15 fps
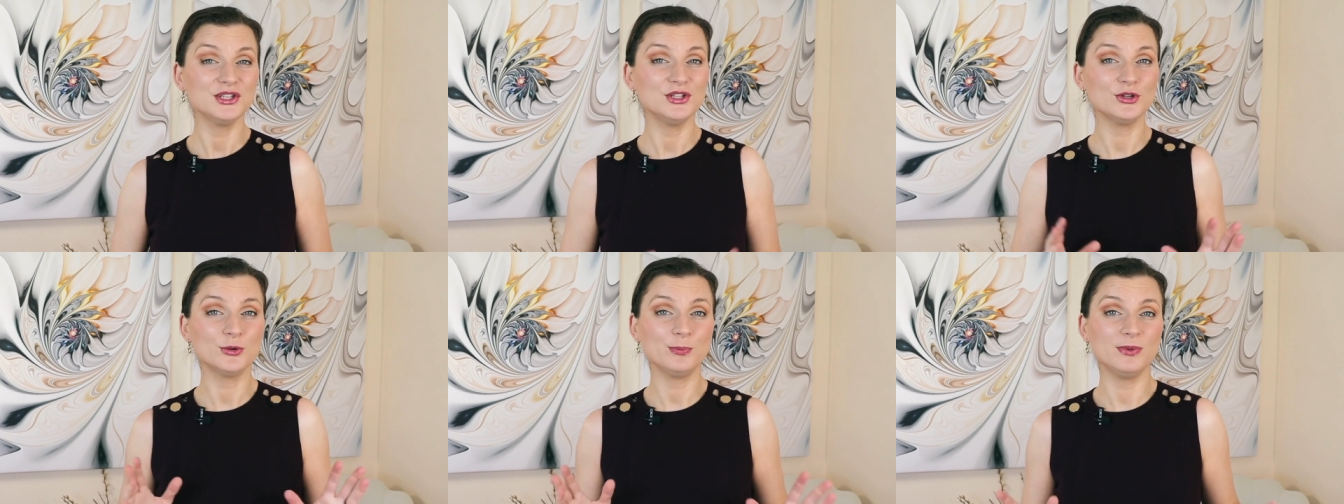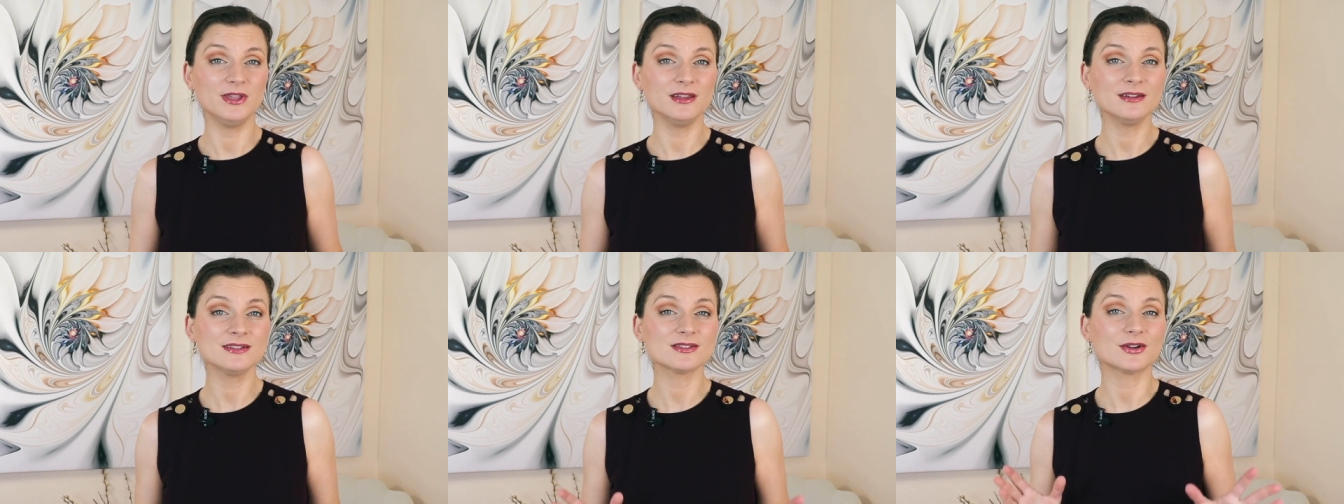
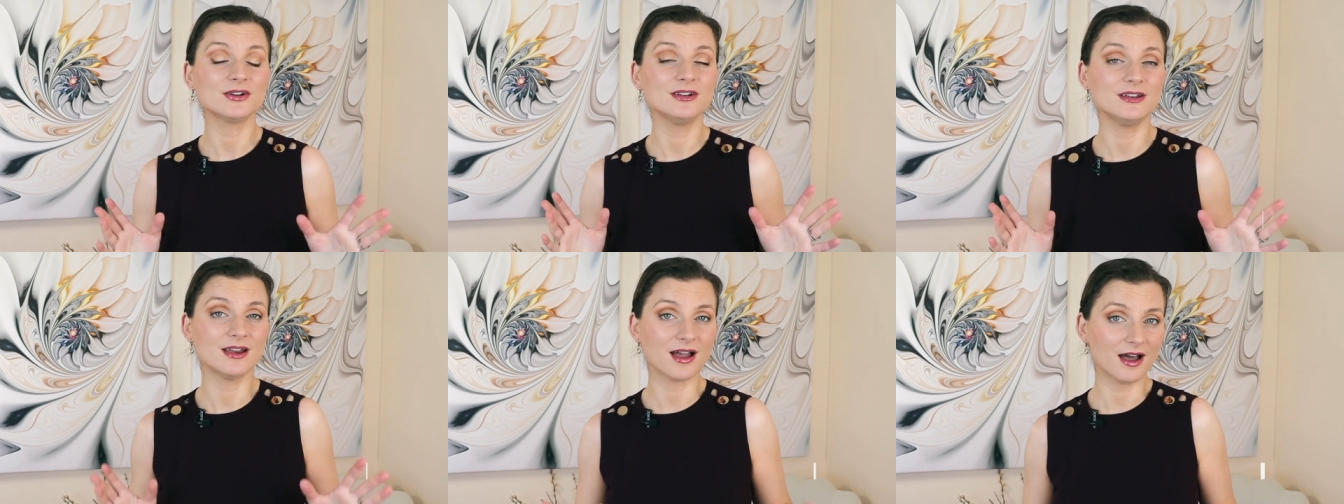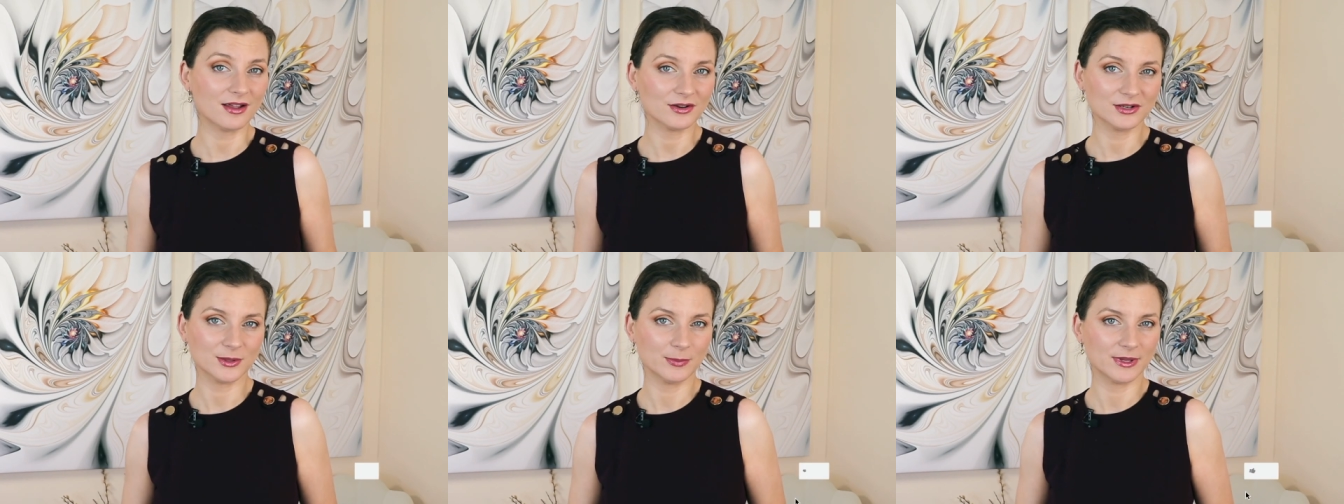Europeans are
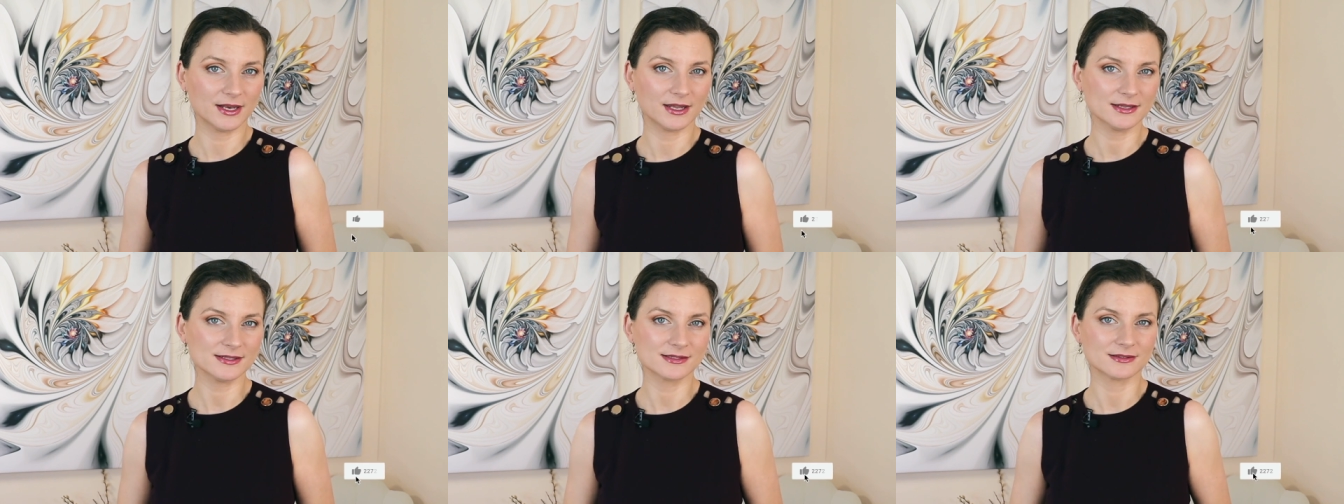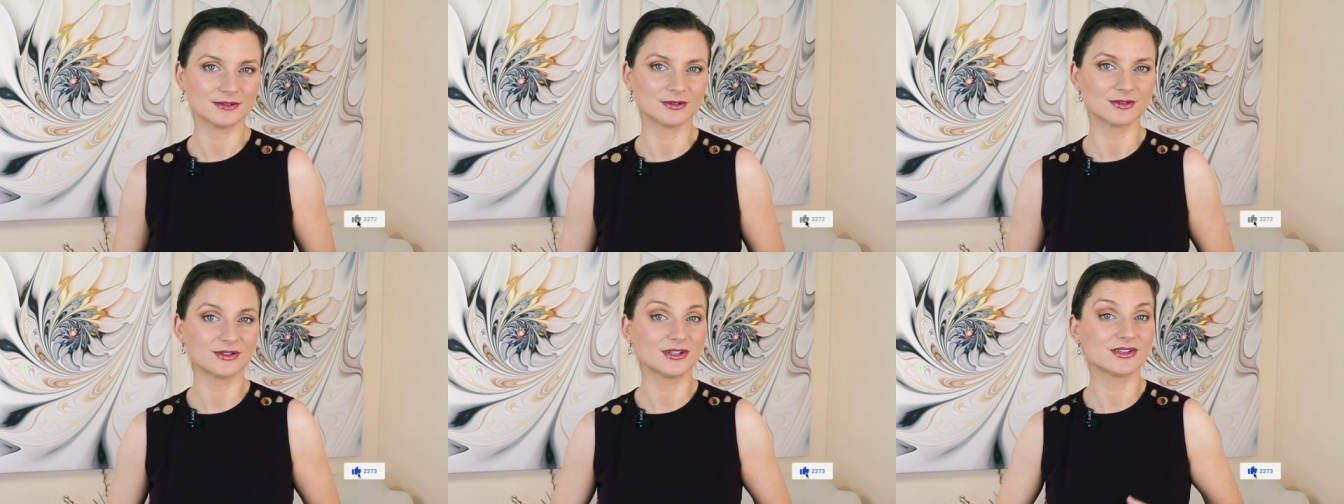not on a
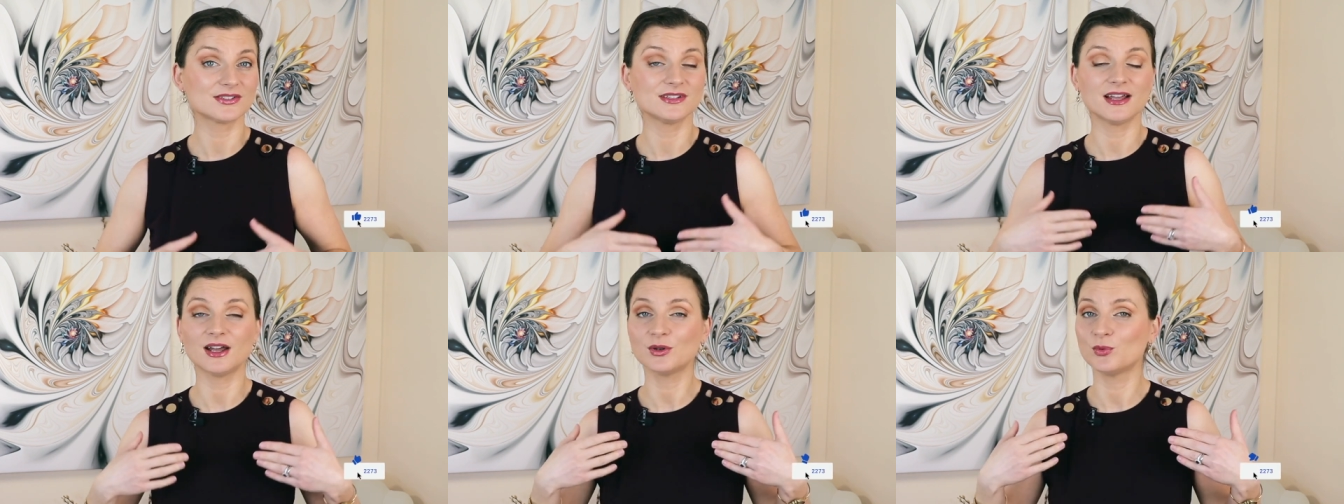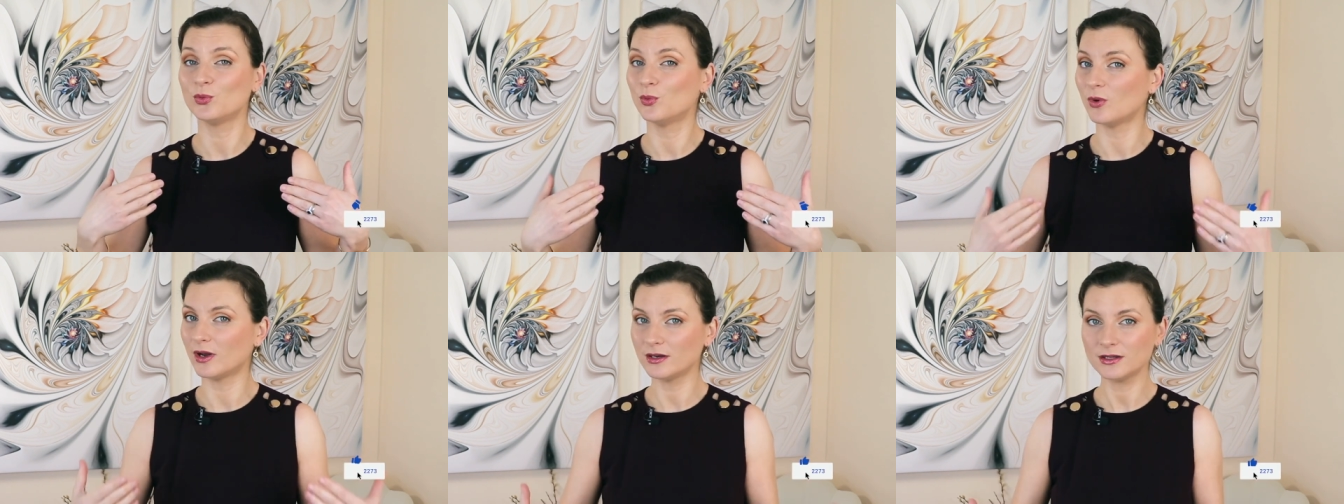pedestal. There's not
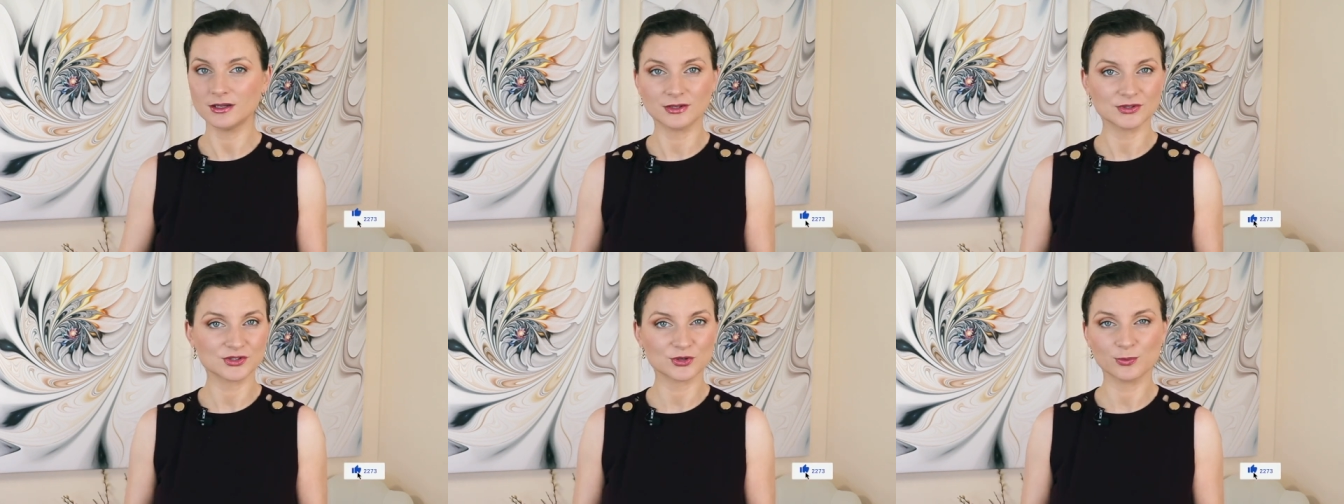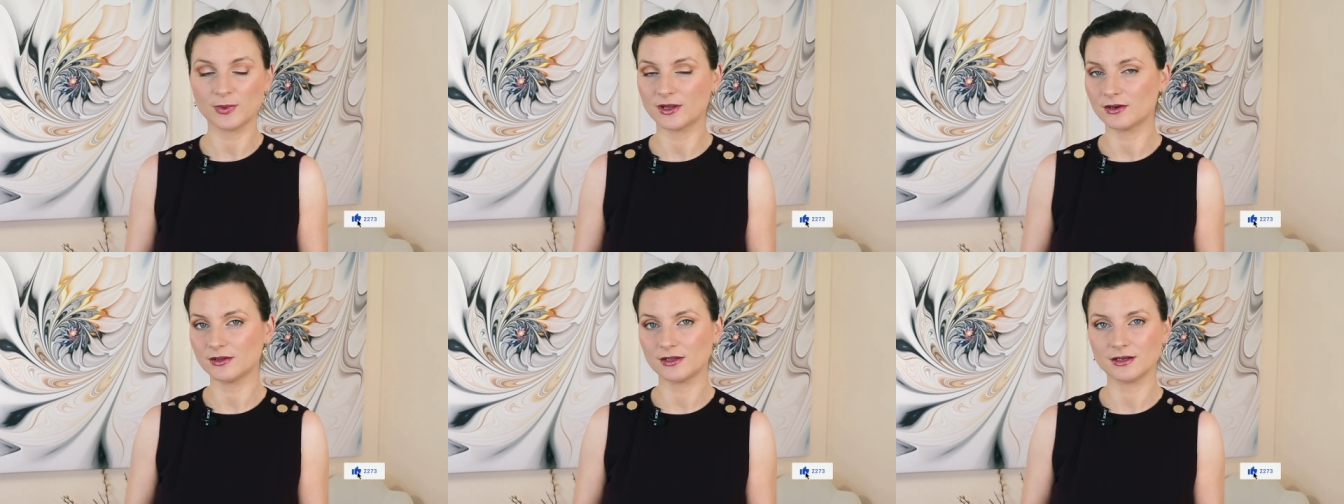one culture
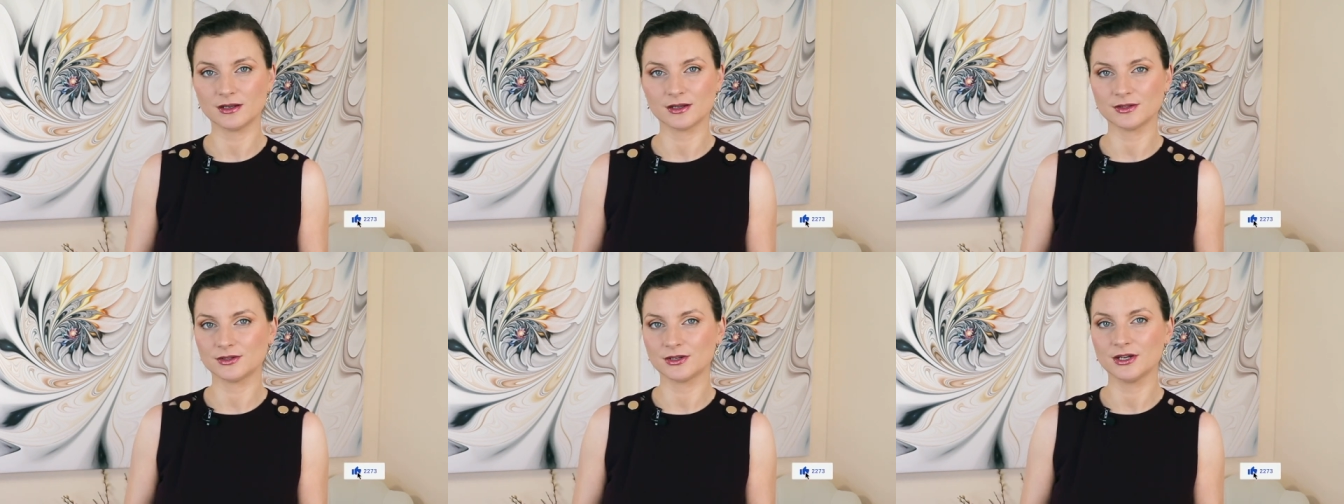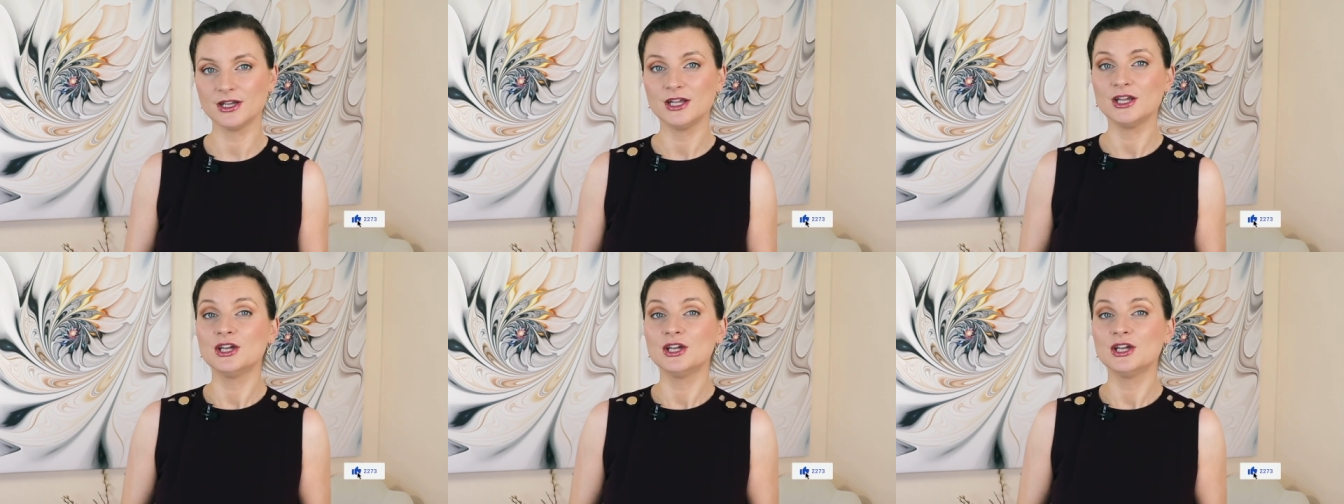better than other.